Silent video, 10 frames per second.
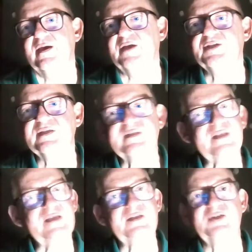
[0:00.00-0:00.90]
Just
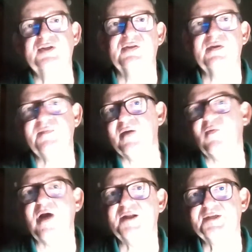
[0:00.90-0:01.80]
things that you learn by
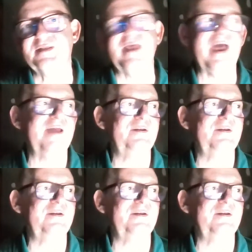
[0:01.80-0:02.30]
watching that